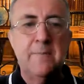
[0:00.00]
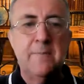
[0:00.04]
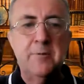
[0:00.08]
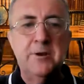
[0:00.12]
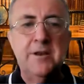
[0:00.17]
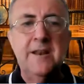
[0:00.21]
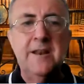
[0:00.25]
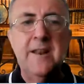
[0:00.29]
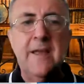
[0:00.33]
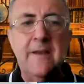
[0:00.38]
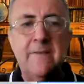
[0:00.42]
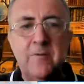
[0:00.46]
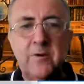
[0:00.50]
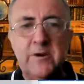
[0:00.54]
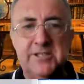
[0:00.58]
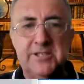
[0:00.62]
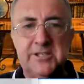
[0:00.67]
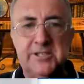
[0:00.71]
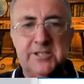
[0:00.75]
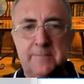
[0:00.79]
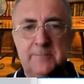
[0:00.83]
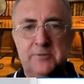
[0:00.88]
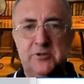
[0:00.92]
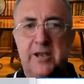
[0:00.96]
But in every
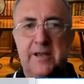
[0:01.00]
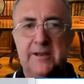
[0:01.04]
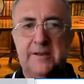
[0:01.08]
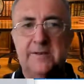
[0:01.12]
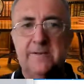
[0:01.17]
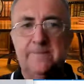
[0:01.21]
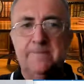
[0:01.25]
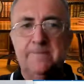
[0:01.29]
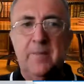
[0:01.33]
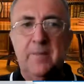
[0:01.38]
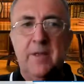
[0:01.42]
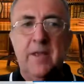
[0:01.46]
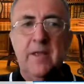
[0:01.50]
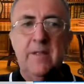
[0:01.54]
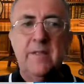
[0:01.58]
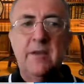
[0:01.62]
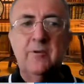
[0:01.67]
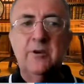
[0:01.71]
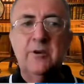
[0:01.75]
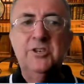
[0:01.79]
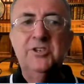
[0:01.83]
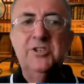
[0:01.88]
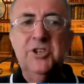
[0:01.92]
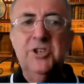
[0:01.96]
subject,
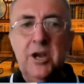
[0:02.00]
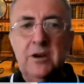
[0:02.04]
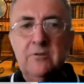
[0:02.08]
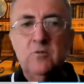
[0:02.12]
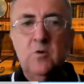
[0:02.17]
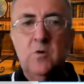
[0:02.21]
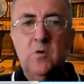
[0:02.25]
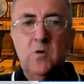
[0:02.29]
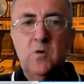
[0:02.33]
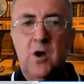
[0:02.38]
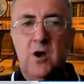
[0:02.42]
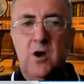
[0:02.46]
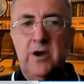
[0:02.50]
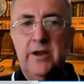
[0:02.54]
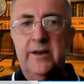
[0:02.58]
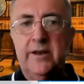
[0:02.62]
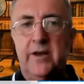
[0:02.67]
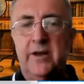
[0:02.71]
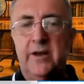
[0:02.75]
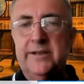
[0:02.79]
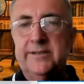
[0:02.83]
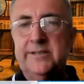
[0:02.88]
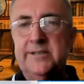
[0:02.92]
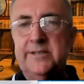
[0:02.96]
there are general
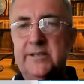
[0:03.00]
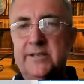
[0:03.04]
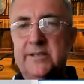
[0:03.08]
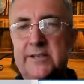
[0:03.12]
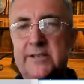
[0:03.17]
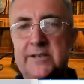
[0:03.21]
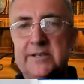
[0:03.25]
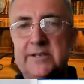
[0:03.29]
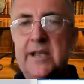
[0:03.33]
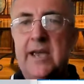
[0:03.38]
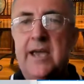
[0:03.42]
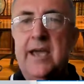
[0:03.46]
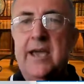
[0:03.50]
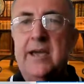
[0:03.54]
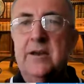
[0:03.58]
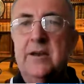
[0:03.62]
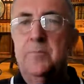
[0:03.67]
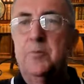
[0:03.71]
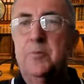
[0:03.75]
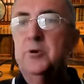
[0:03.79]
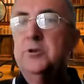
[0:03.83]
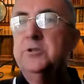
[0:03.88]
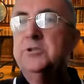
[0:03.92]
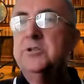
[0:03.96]
guidelines as to how to
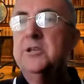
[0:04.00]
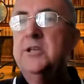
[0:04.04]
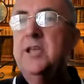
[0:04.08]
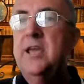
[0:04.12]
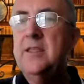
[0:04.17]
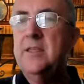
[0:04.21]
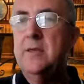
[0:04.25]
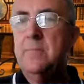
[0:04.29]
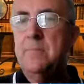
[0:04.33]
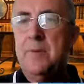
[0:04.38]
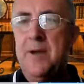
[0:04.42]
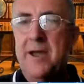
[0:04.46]
put together